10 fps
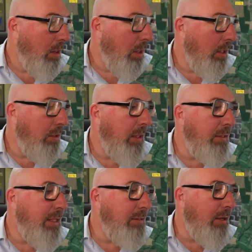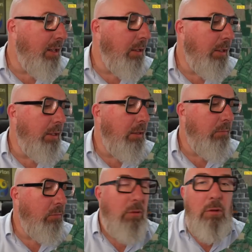there's Saint-Hilaire here.
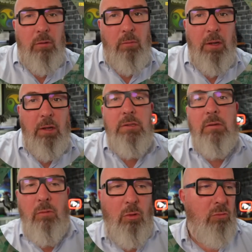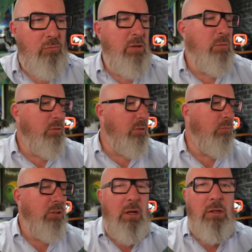Where it's a reasonable
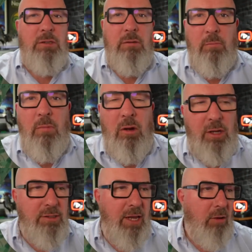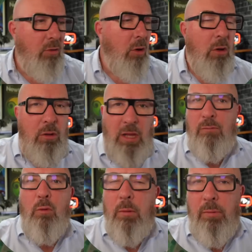size market town. have
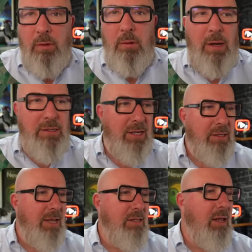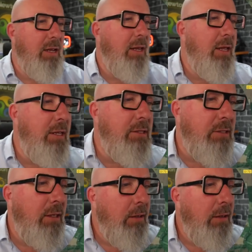all your basic day-to-day needs.